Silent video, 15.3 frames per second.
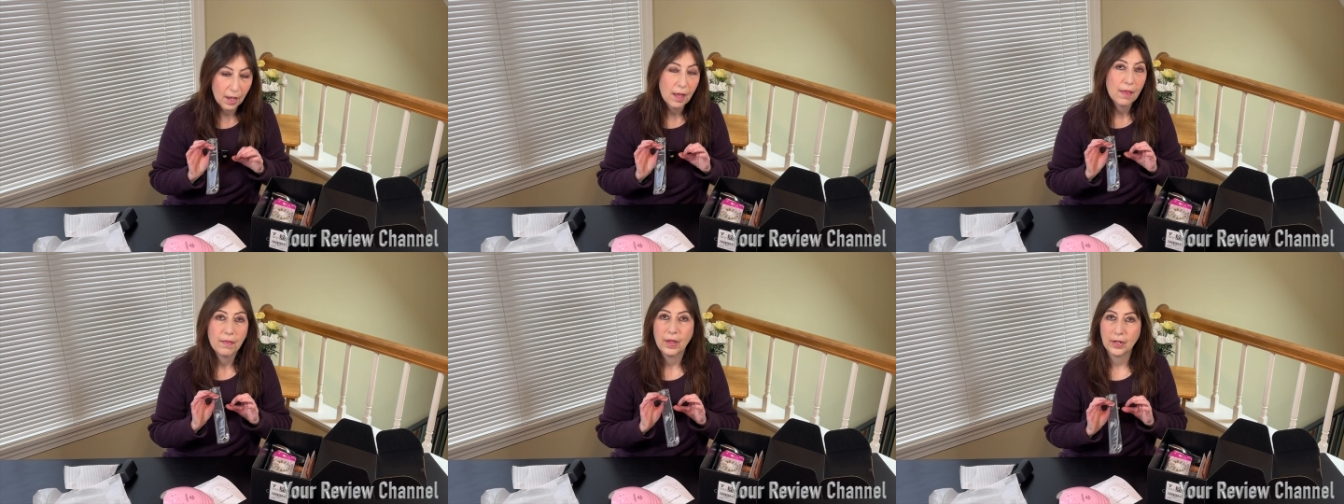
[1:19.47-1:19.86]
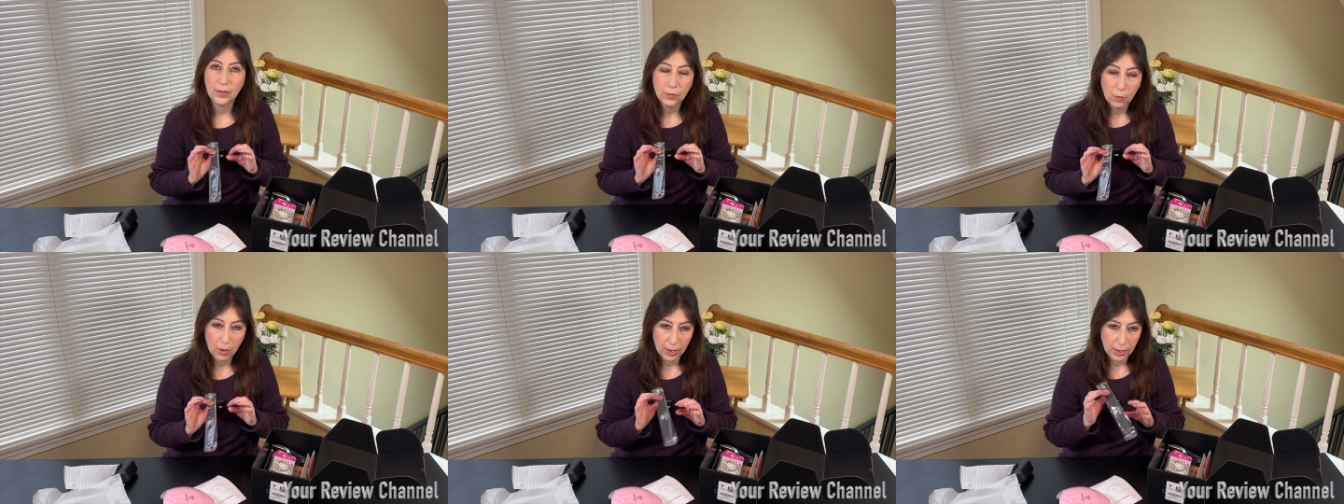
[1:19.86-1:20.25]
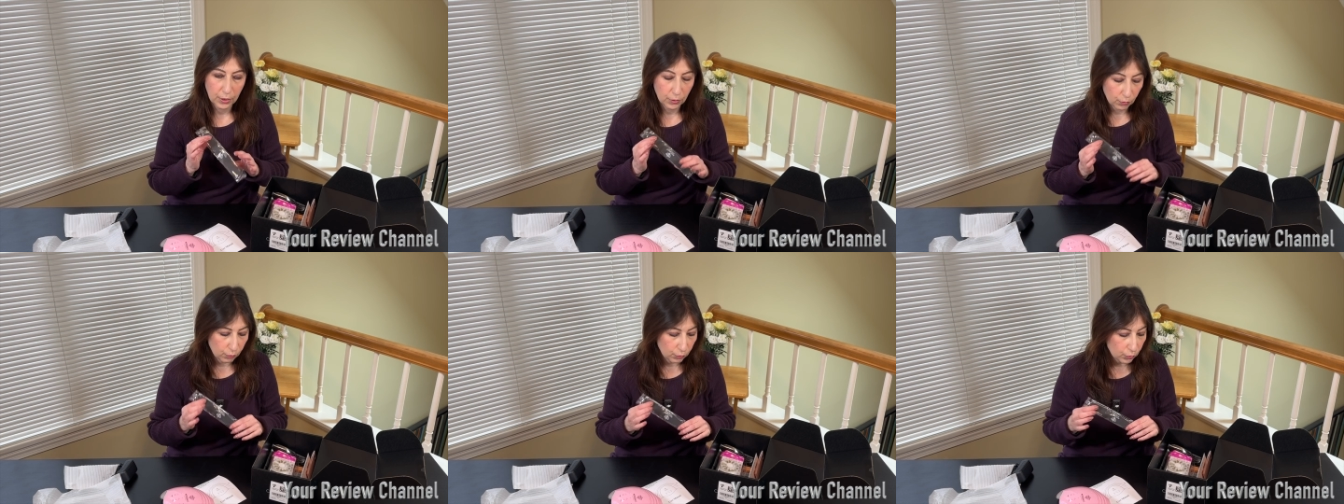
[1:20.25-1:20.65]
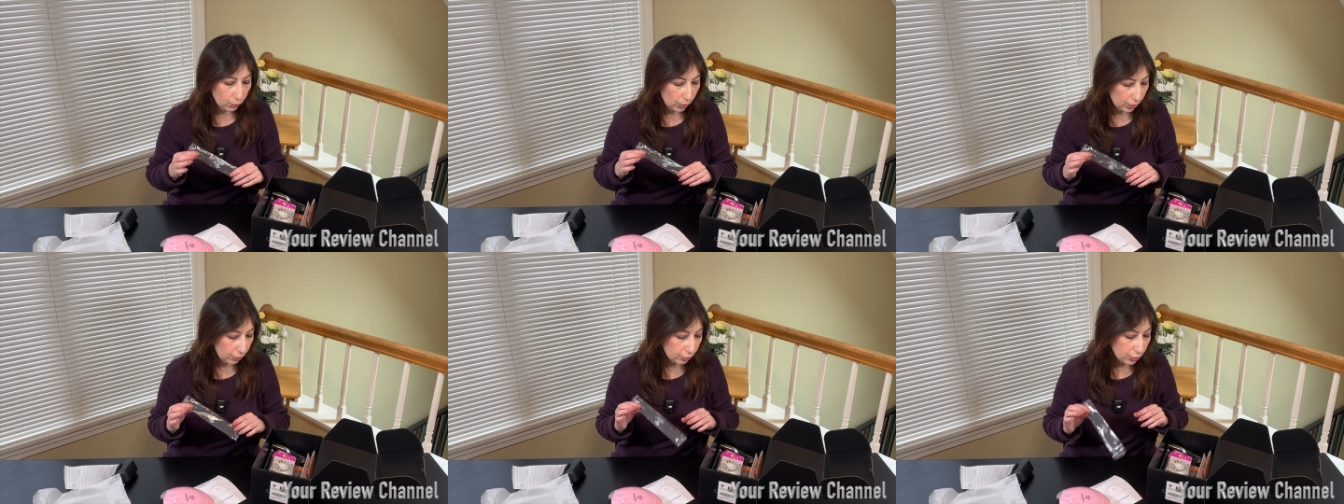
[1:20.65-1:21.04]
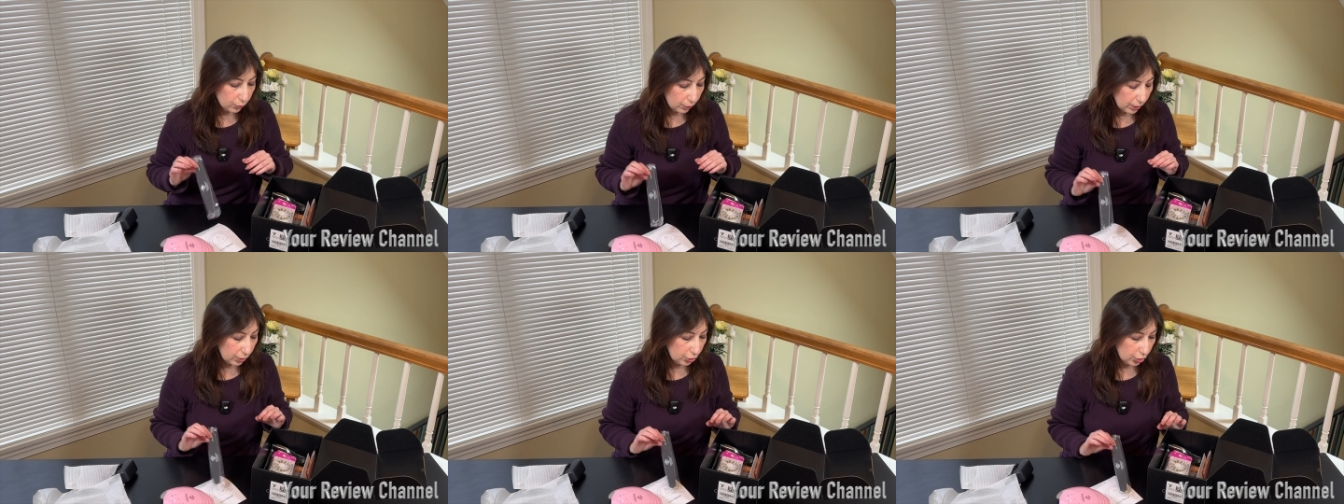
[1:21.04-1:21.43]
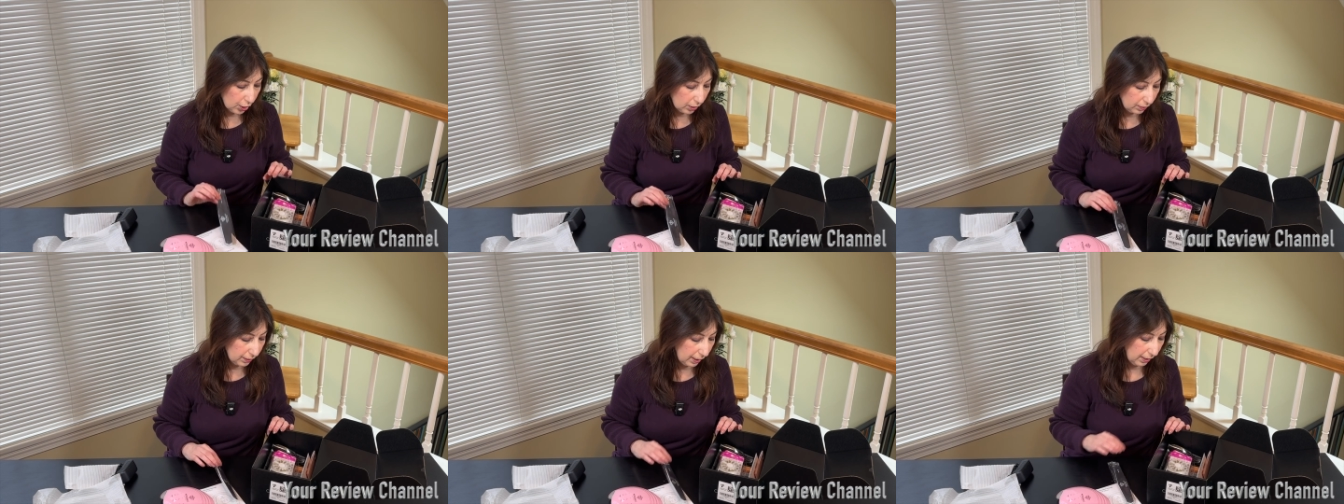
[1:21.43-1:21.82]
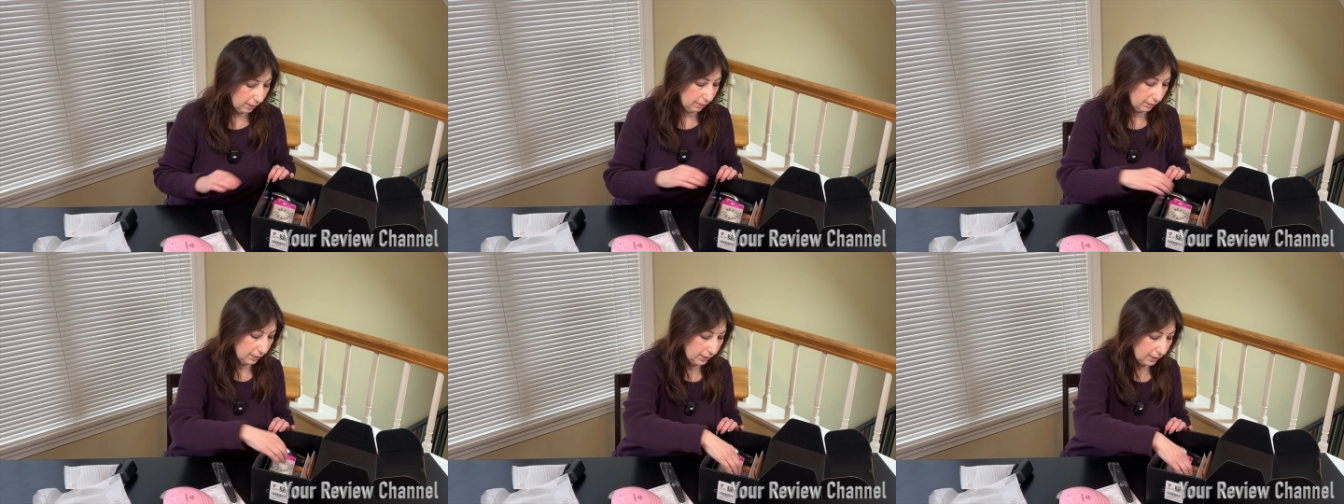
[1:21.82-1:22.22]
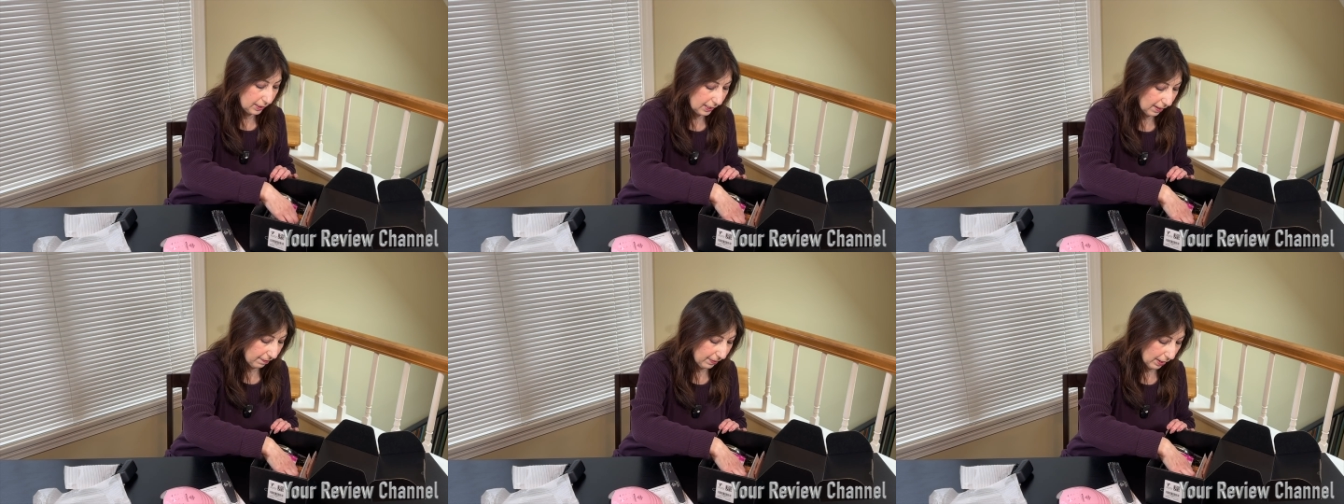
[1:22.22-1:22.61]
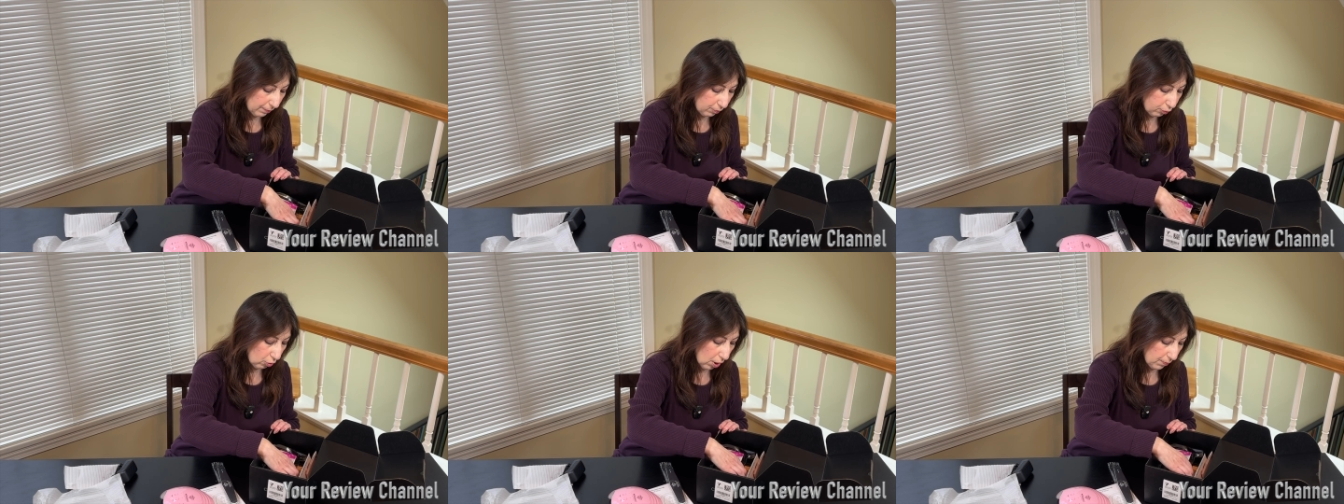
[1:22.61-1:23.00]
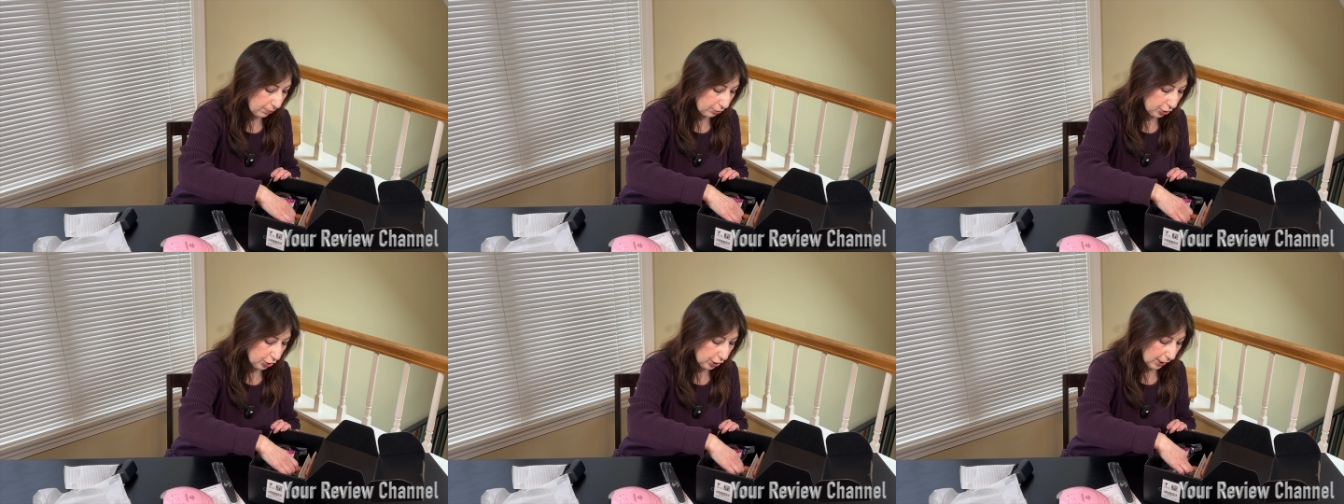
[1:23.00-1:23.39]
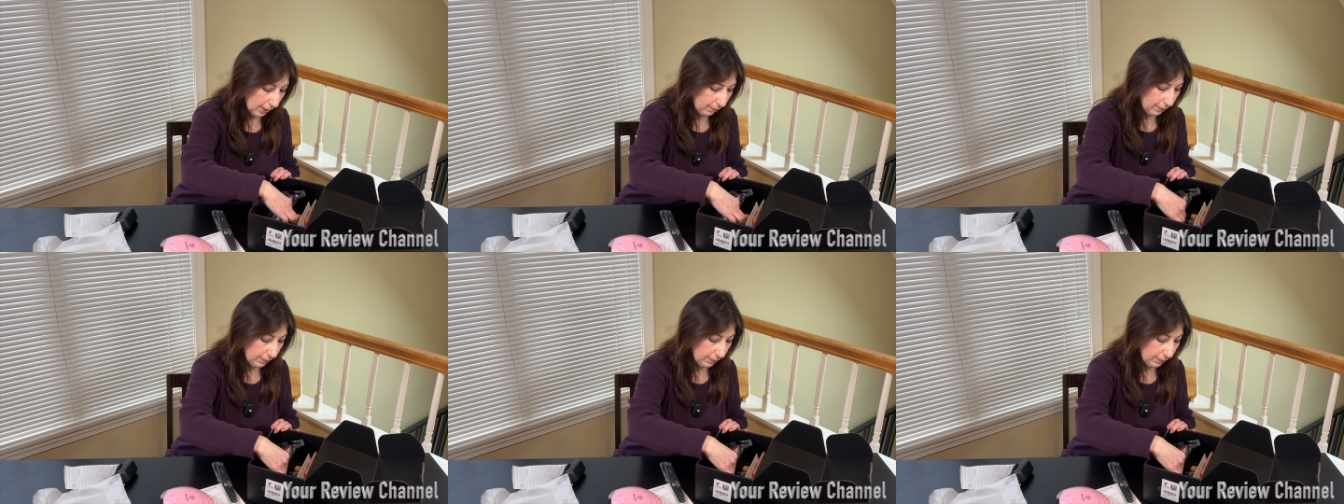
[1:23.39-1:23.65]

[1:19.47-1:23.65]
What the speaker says: that you want to use when you're doing gel nails to get that proper shape.